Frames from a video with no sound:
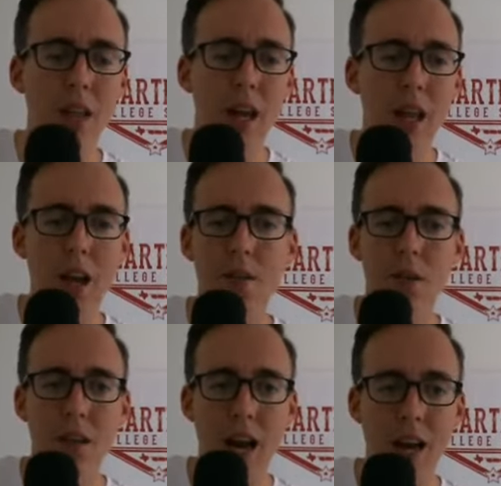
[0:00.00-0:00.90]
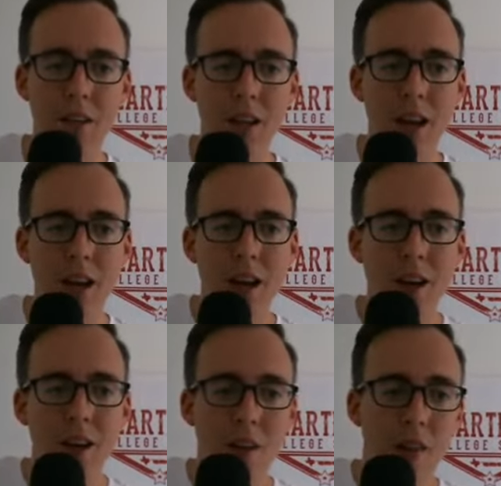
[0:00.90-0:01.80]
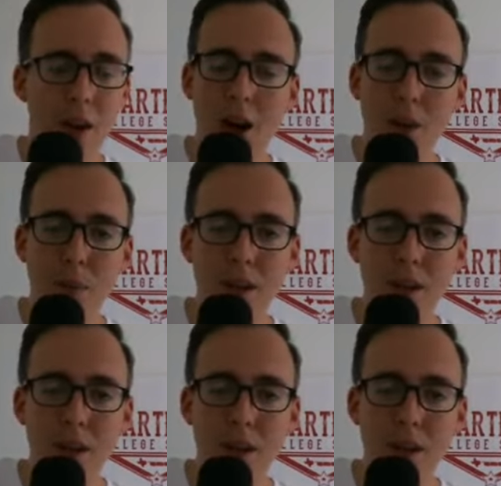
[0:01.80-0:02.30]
Love those guys. They're helping